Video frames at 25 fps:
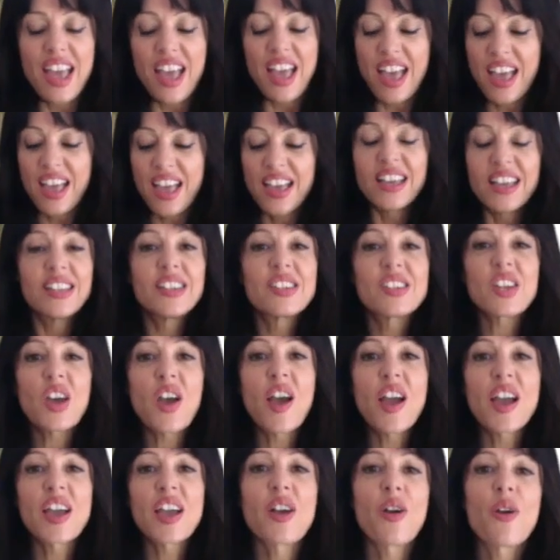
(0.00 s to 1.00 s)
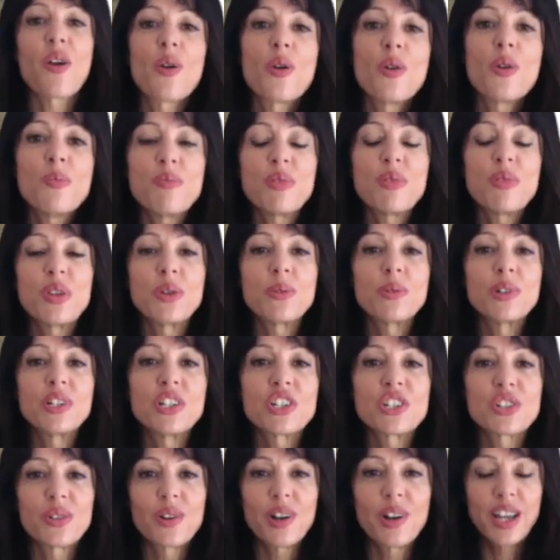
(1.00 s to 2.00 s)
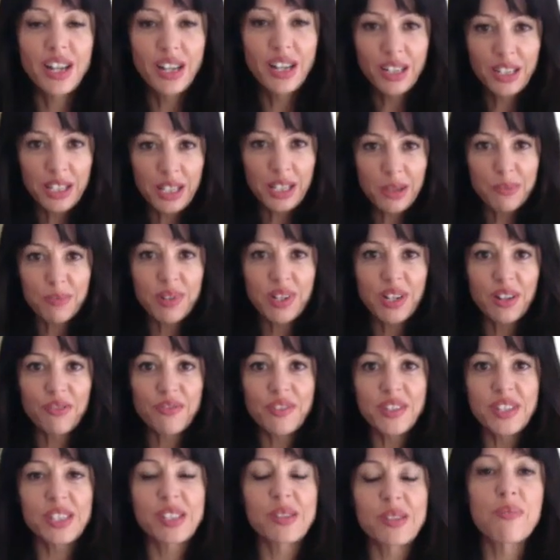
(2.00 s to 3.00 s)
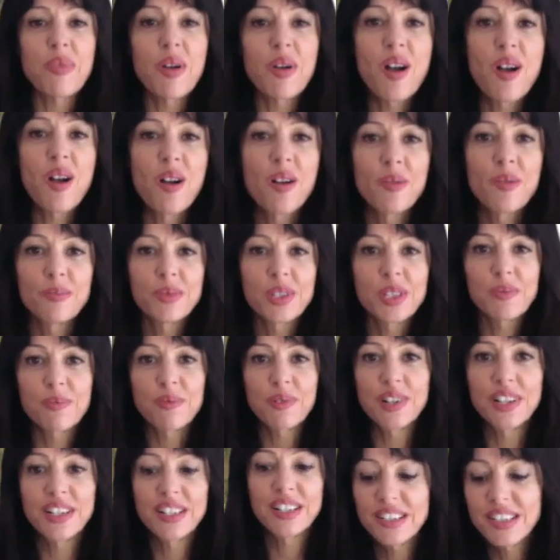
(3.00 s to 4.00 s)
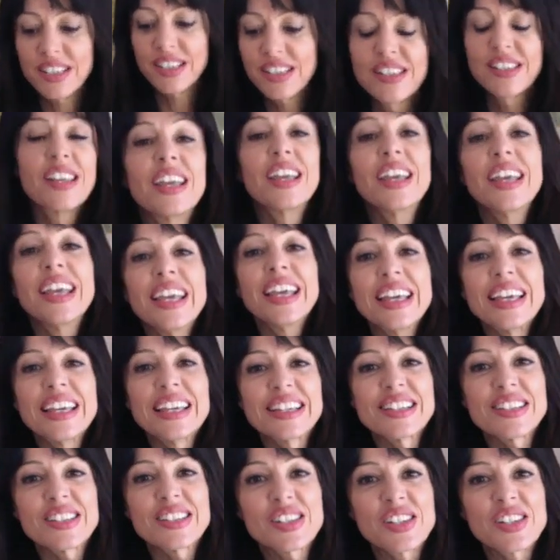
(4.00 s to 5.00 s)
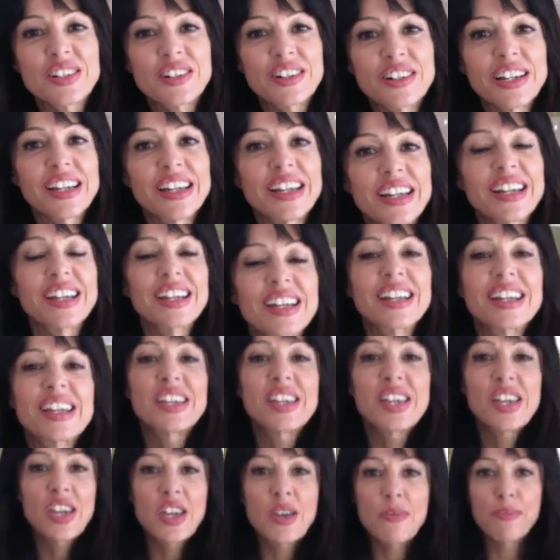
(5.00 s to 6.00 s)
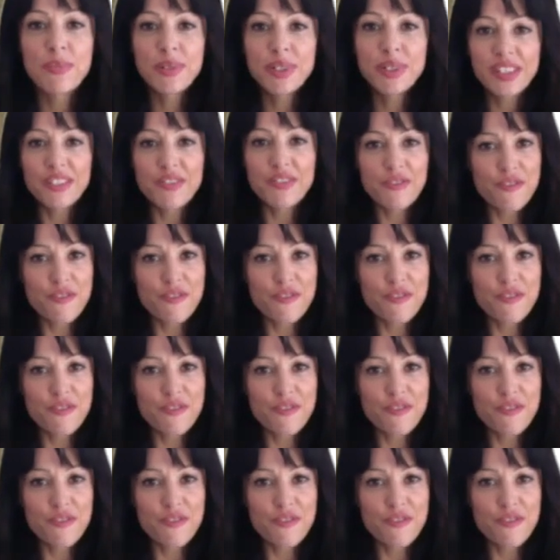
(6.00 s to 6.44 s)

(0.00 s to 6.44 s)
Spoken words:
and I hope you enjoyed a little bit of this Palm Springs history. Keep it